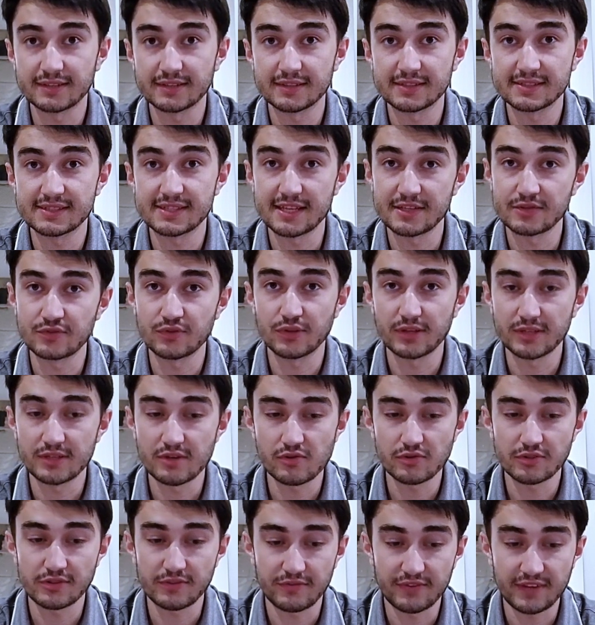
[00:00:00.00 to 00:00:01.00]
sends you a
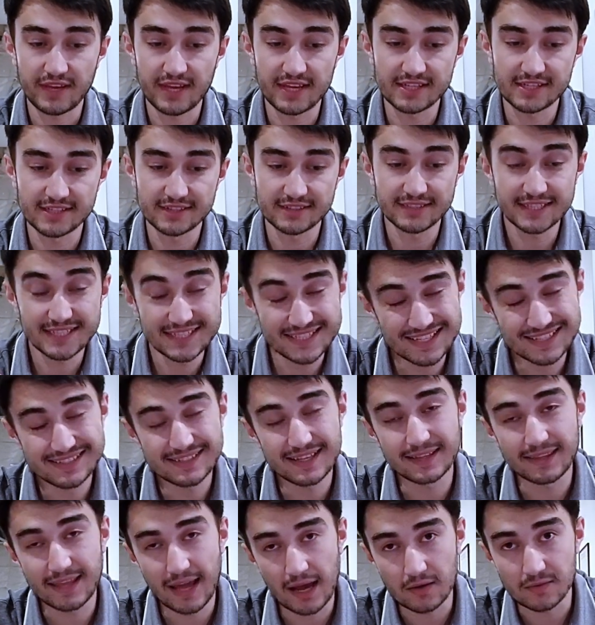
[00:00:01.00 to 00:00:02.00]
notification. This is the
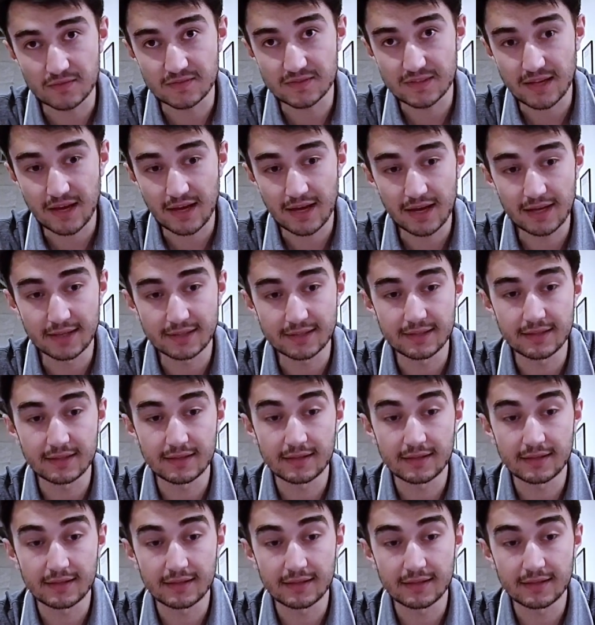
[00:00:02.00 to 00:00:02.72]
downside,